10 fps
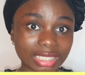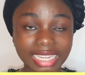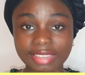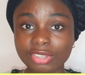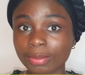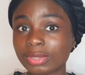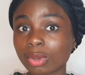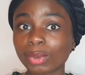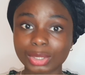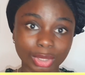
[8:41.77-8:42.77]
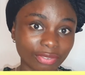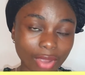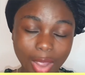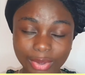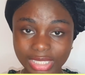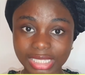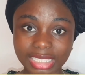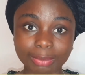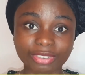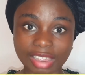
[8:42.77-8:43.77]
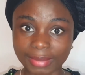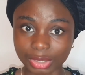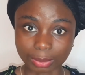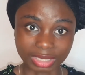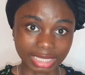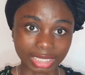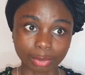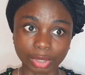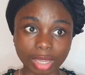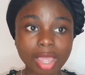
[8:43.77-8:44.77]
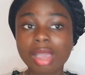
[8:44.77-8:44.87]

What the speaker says: Like if you submit your work 24 hours late, 5 marks will be taken away.